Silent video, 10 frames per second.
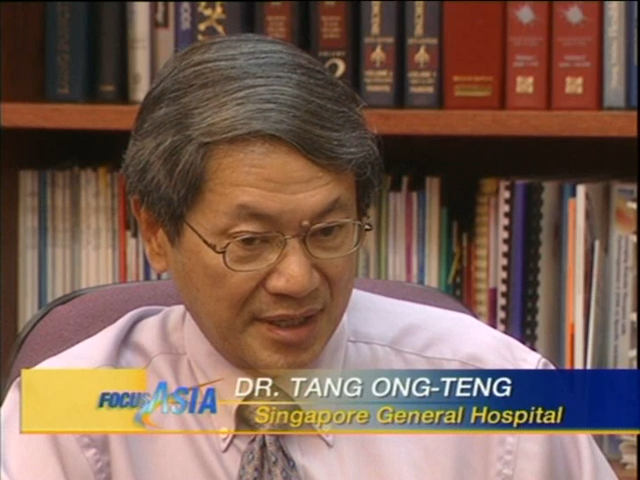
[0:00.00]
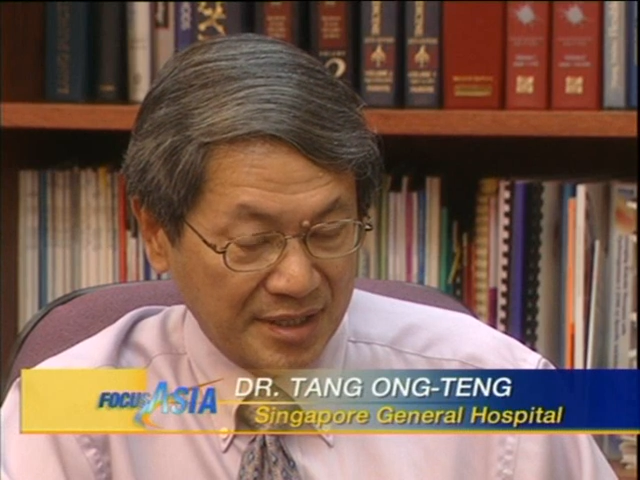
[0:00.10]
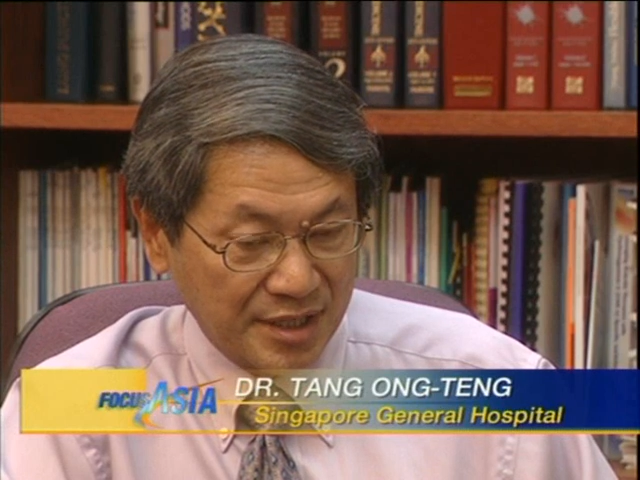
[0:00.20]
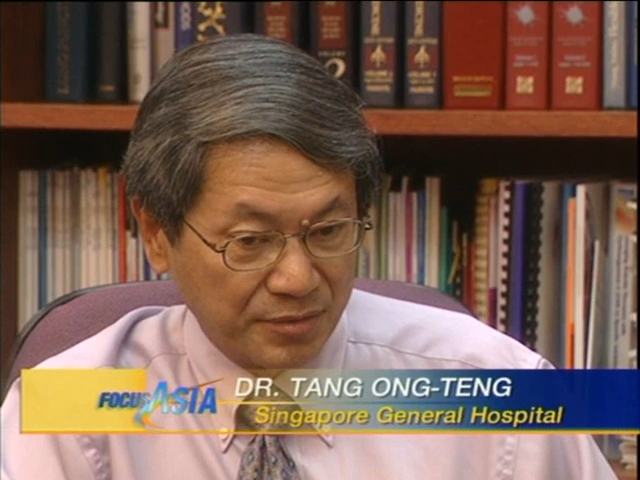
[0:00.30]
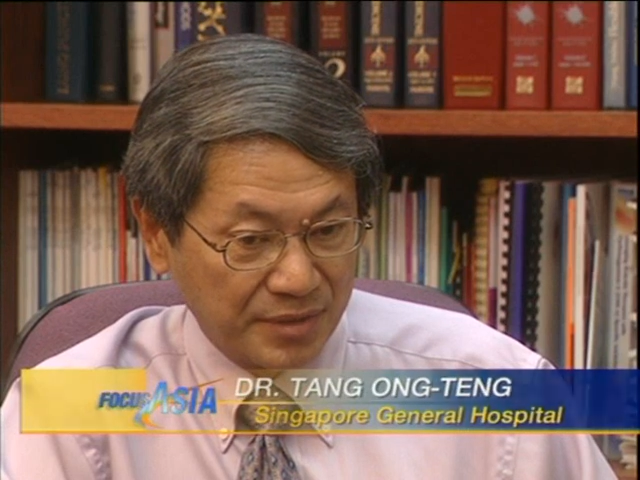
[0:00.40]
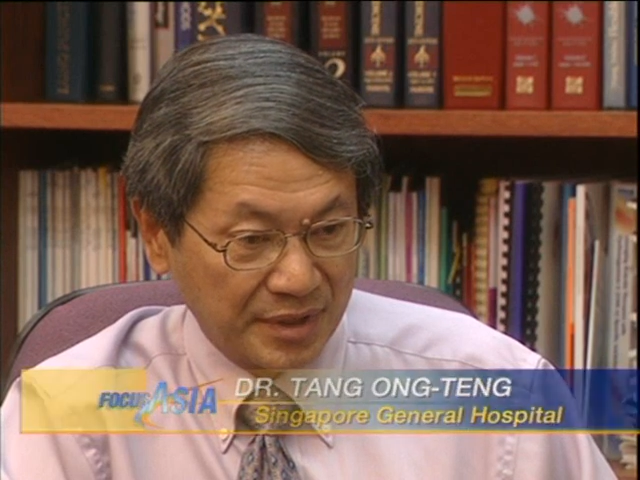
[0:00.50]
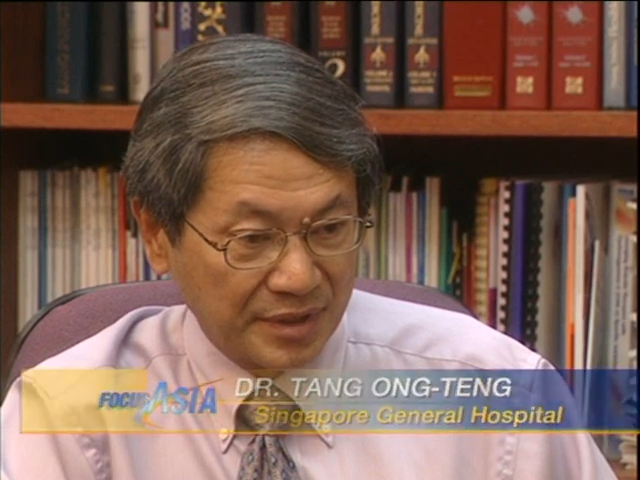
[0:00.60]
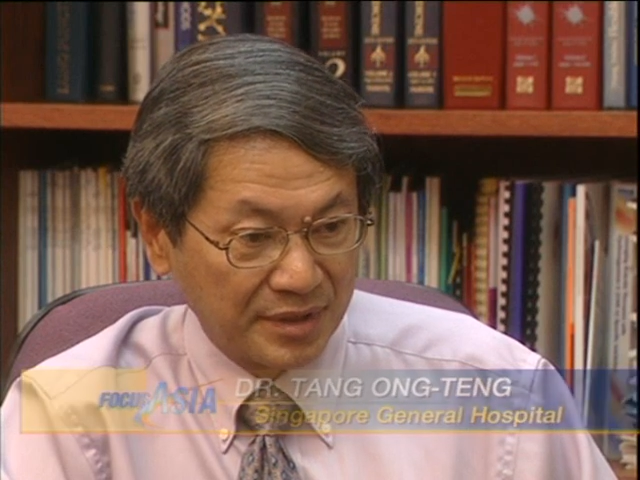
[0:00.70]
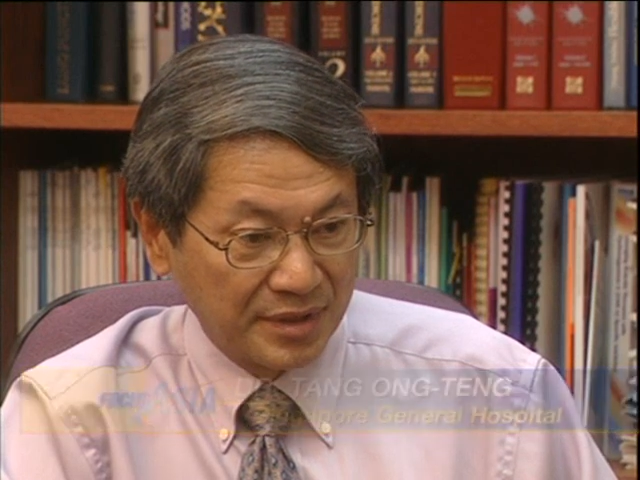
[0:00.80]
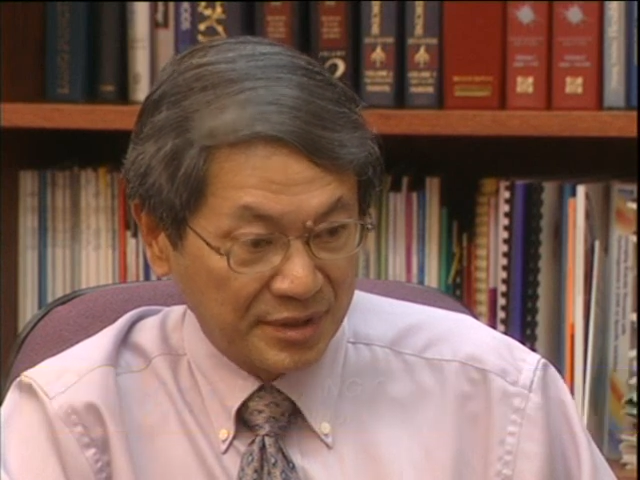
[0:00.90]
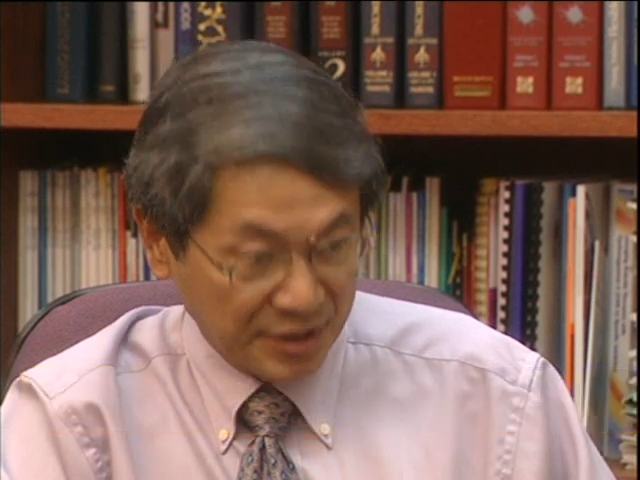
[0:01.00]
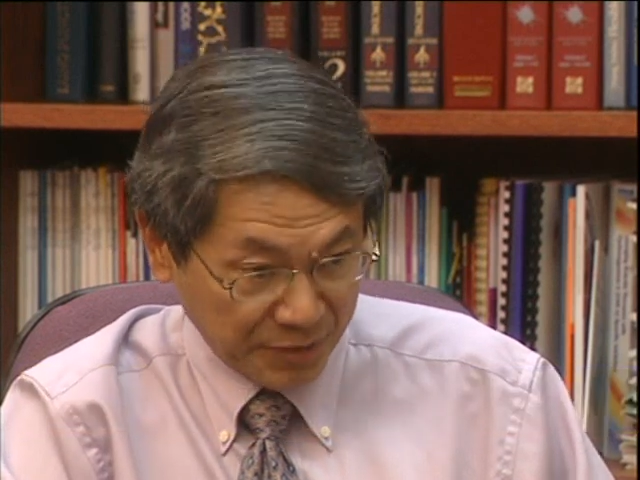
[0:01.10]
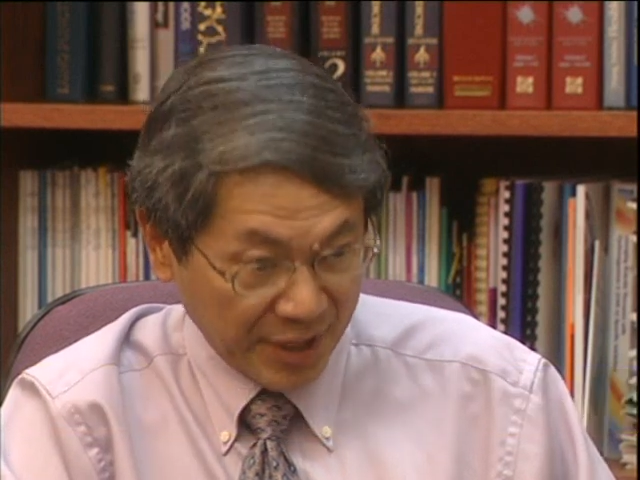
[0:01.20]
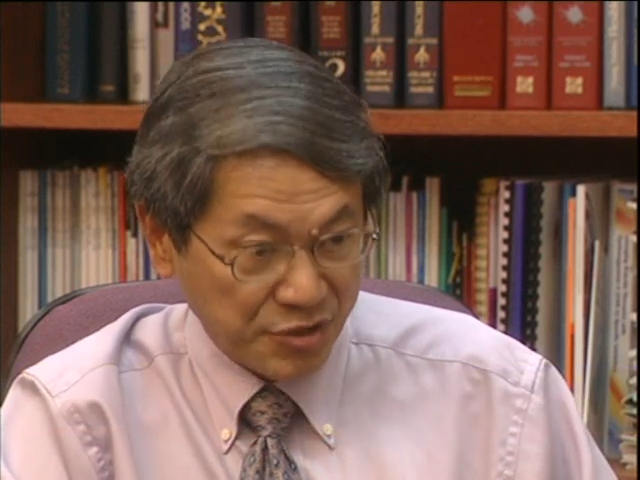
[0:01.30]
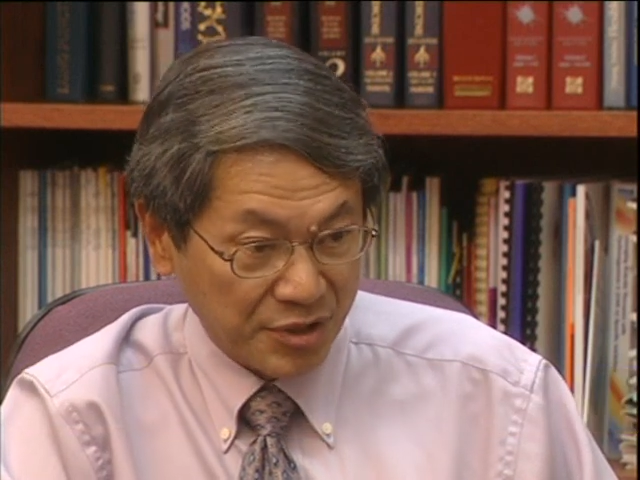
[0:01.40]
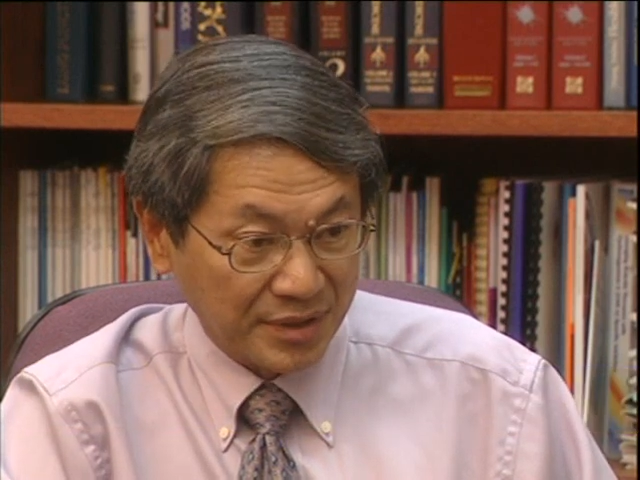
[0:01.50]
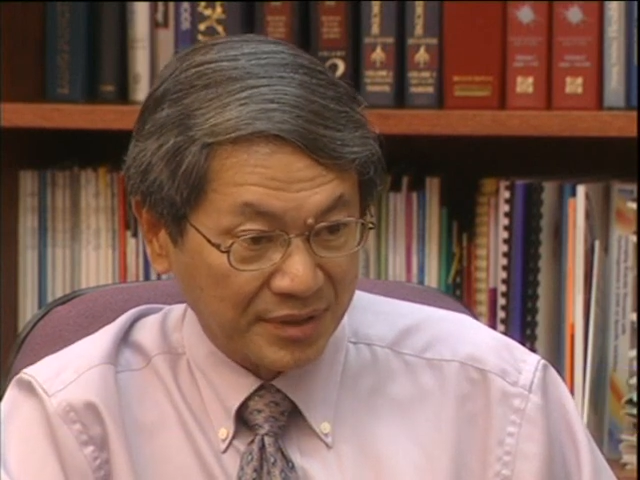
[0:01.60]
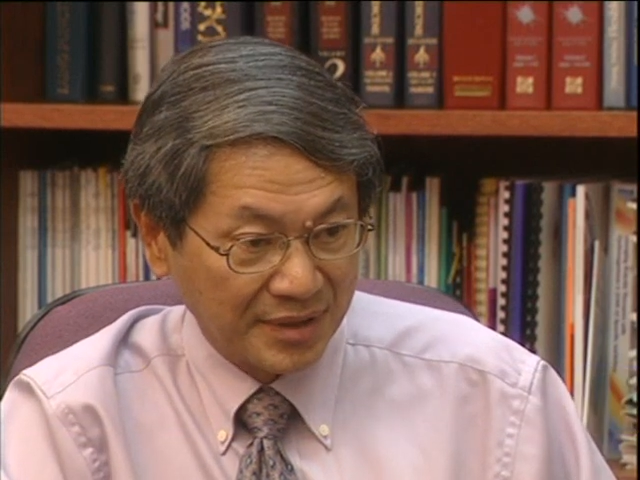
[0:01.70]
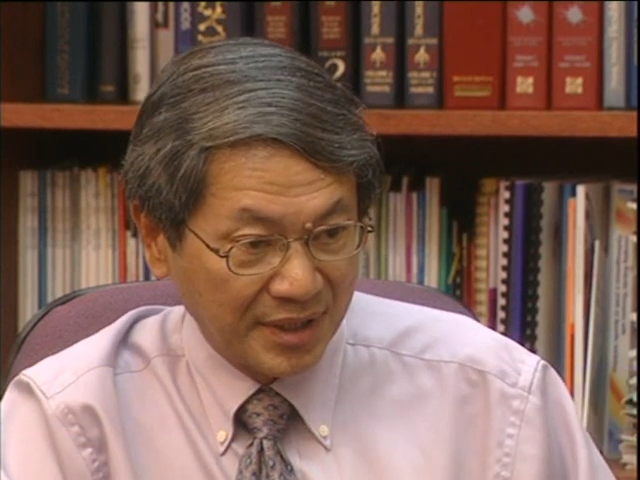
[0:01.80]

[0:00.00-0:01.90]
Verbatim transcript: as it were, duration.